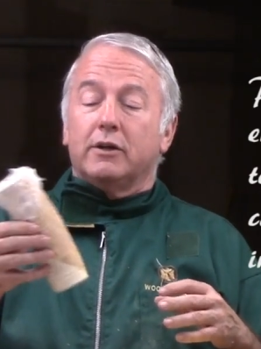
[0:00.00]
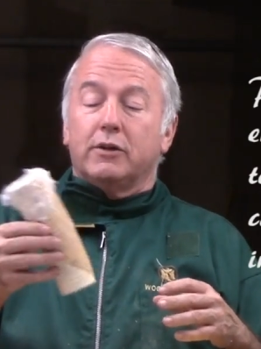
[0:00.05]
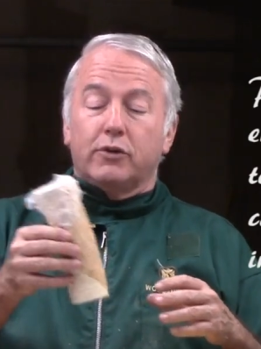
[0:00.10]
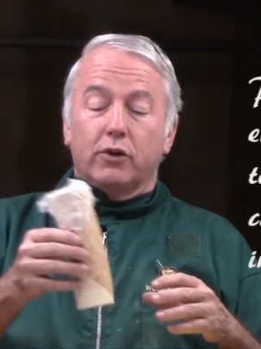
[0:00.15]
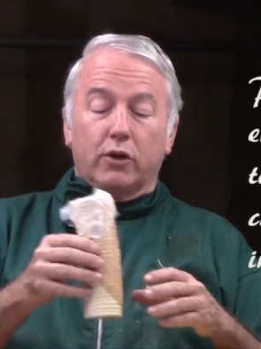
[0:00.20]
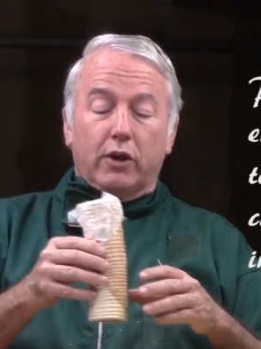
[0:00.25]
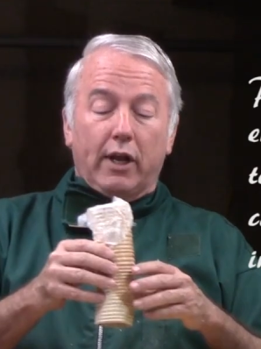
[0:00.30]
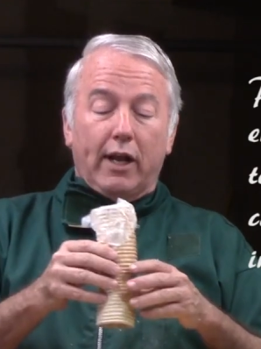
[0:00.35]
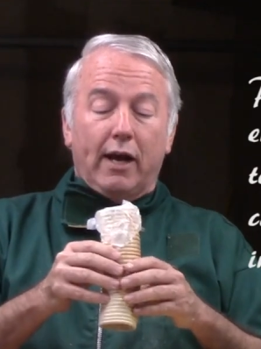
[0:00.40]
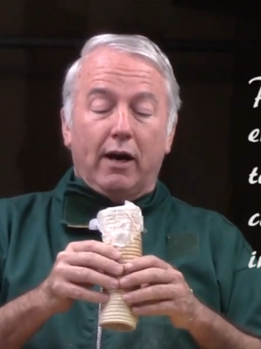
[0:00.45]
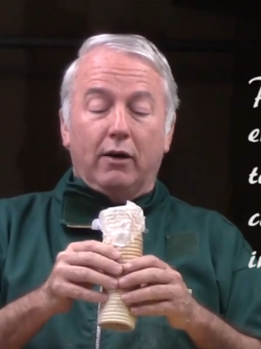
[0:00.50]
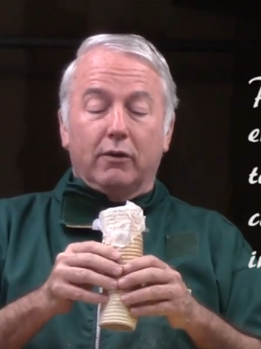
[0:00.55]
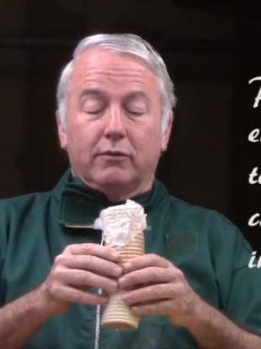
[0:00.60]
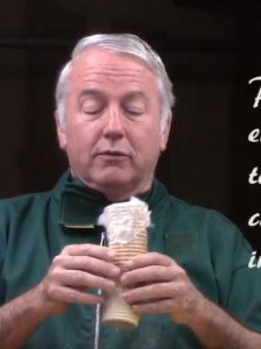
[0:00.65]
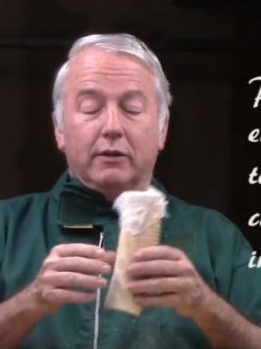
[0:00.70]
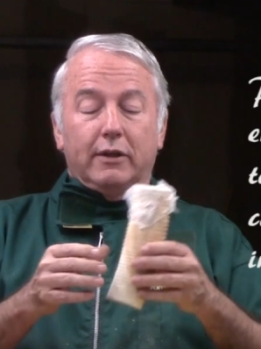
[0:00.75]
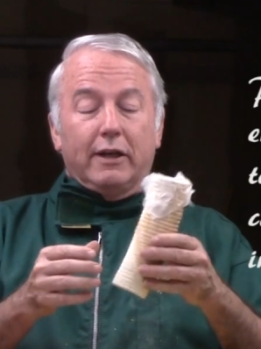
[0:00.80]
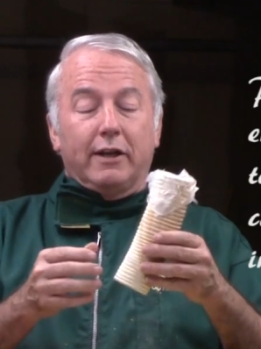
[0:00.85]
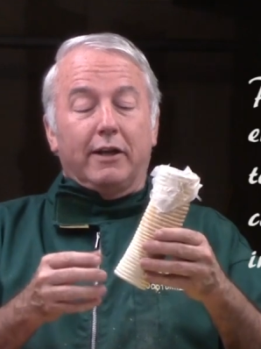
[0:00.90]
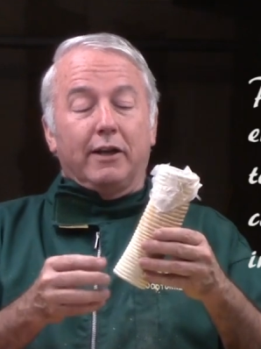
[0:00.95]
took it out,
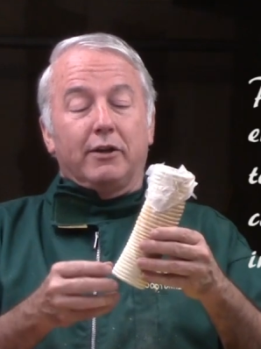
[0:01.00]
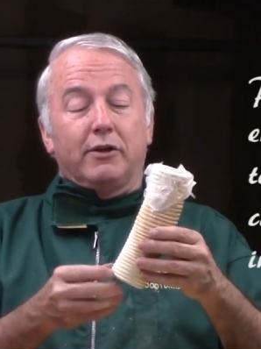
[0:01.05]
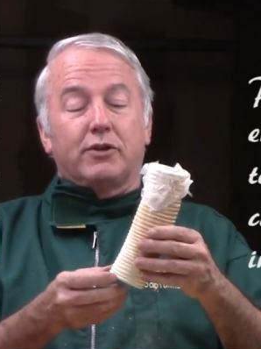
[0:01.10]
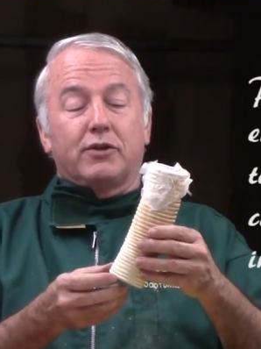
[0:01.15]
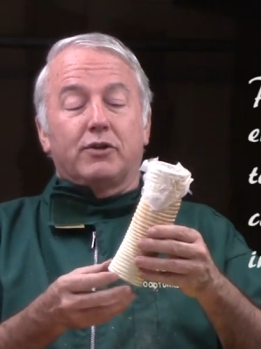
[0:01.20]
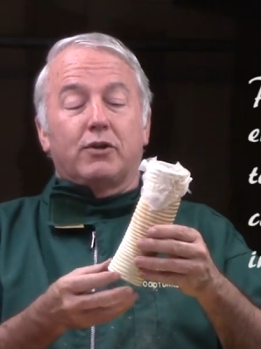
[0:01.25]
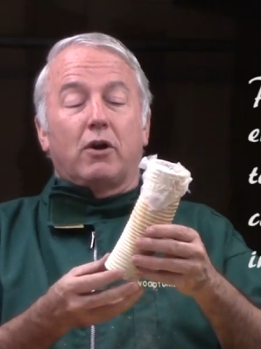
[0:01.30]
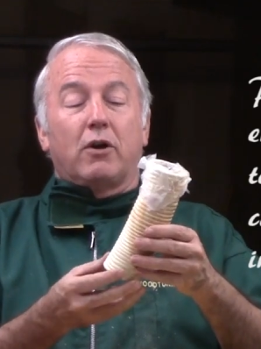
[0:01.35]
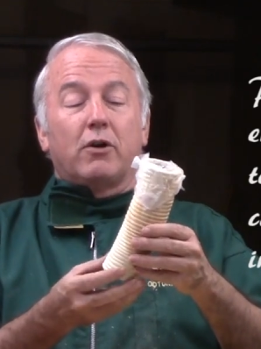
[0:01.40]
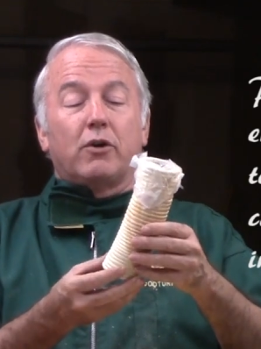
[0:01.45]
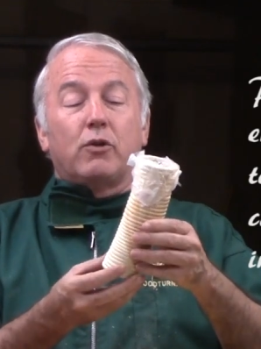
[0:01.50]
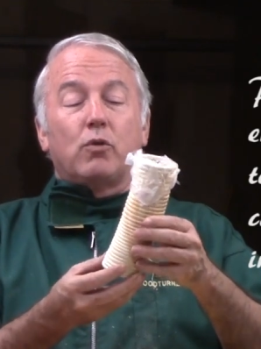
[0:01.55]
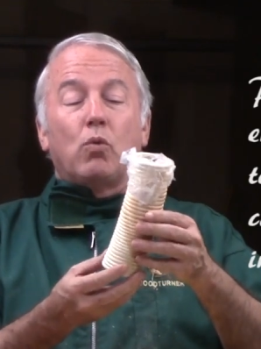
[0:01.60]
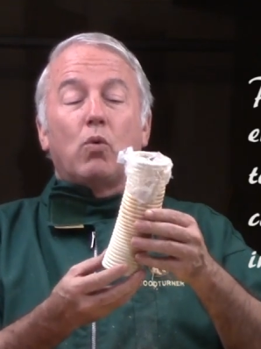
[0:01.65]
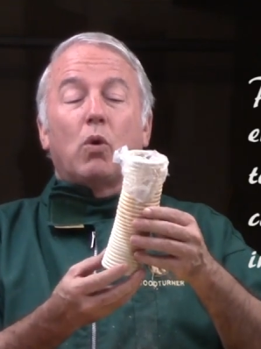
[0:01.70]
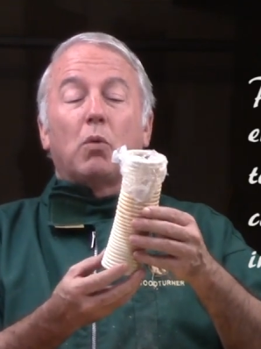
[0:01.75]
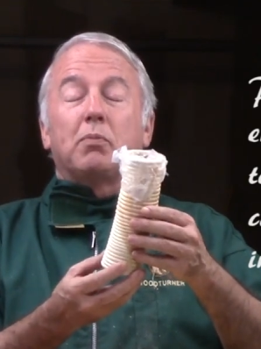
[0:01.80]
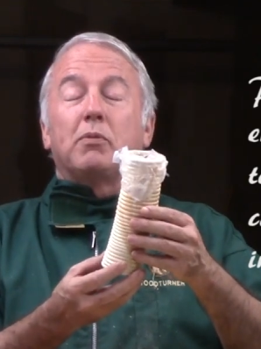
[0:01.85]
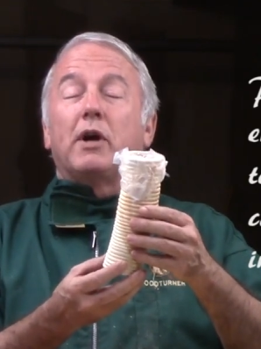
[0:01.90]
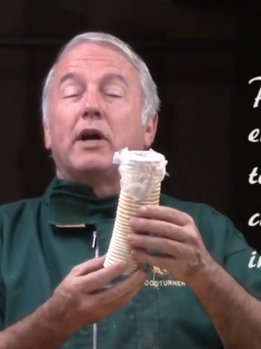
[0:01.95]
it had started to
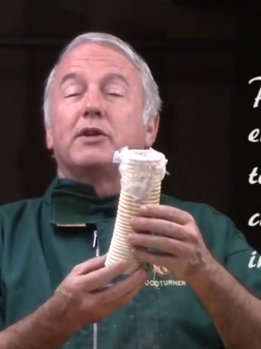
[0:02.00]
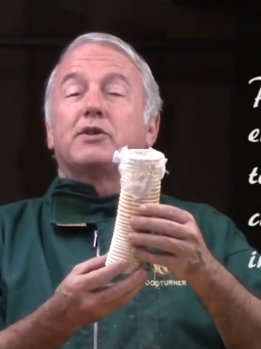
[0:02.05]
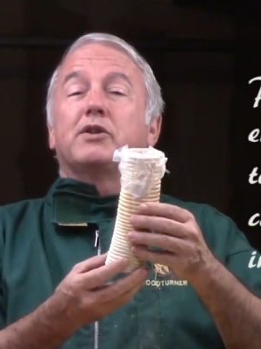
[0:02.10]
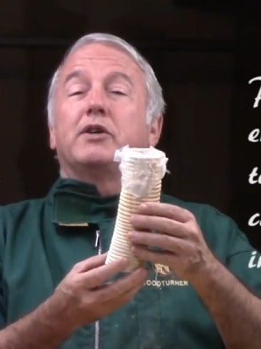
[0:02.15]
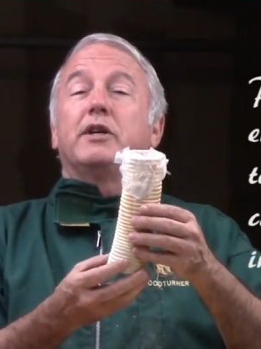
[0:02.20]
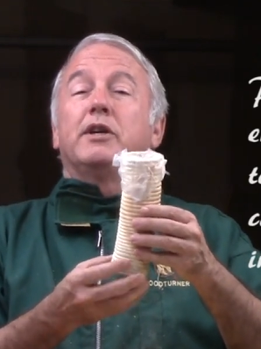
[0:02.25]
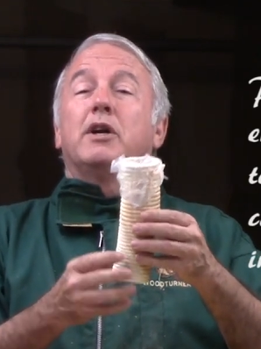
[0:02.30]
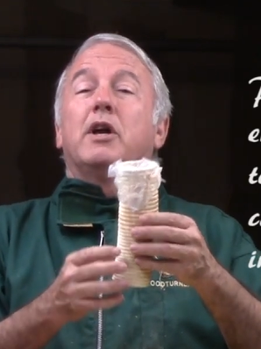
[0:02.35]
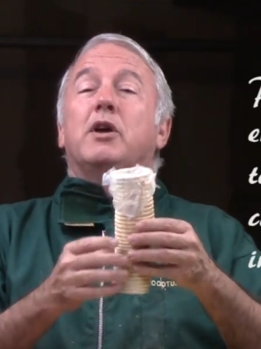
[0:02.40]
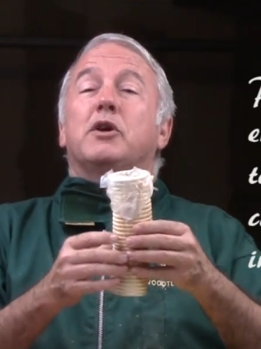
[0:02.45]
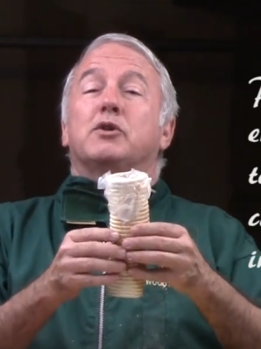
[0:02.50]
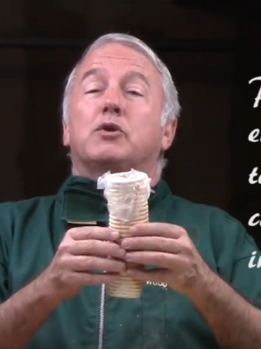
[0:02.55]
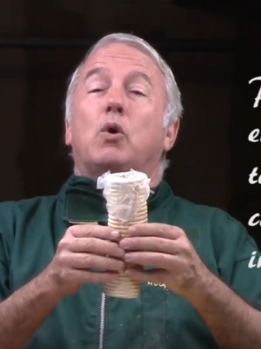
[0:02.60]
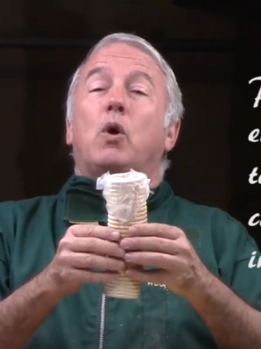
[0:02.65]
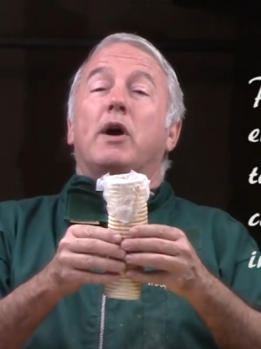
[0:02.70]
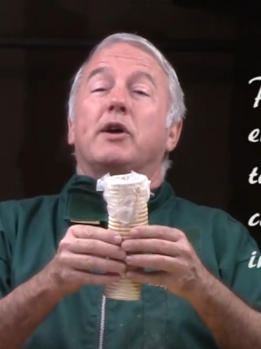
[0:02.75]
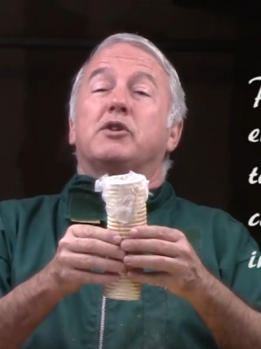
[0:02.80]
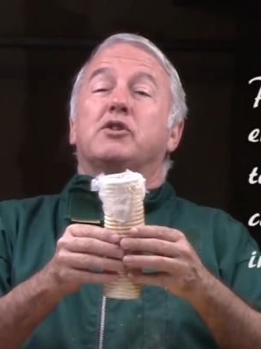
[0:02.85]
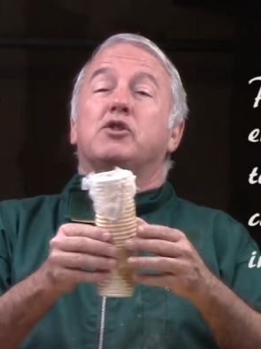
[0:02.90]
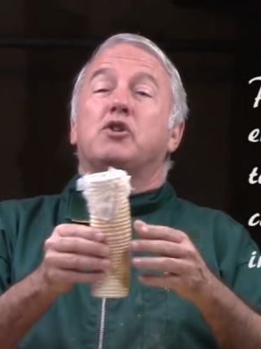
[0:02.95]
warp nicely,
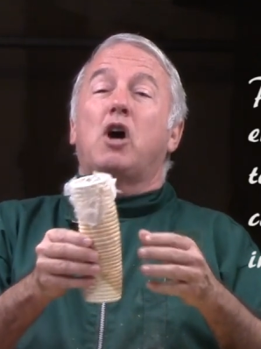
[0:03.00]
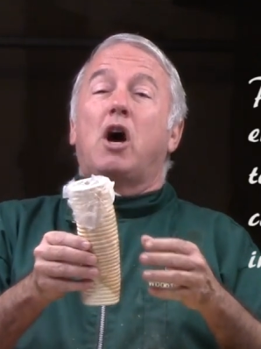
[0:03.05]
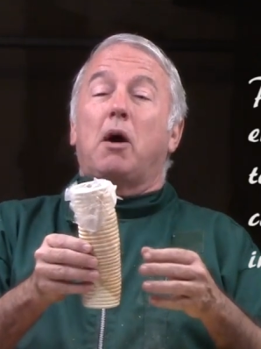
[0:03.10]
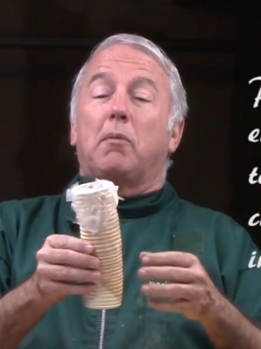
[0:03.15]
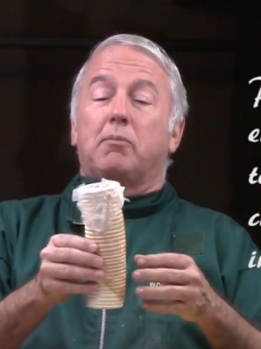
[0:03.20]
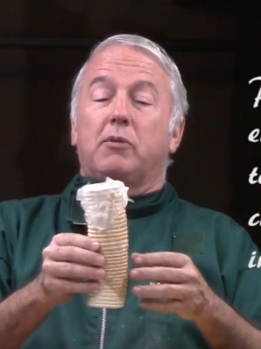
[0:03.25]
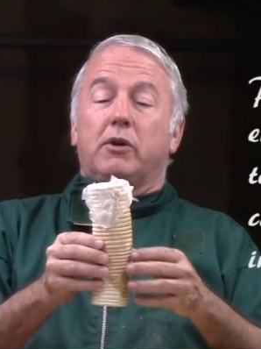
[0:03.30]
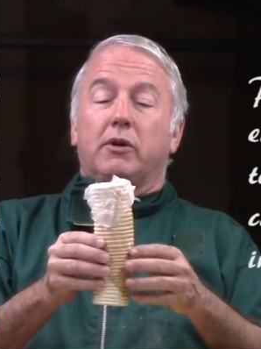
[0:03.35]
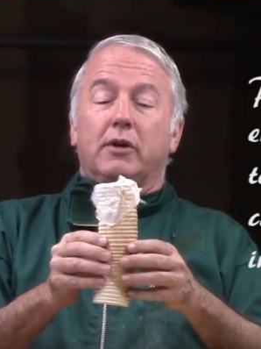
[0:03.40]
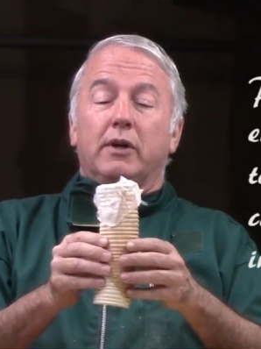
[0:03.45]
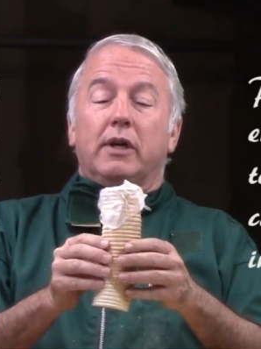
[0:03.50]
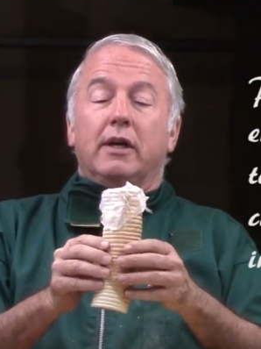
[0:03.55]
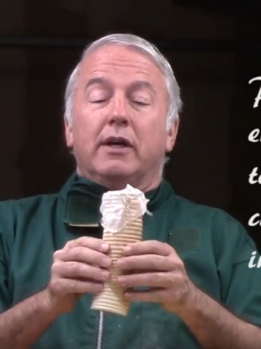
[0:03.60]
so I stopped.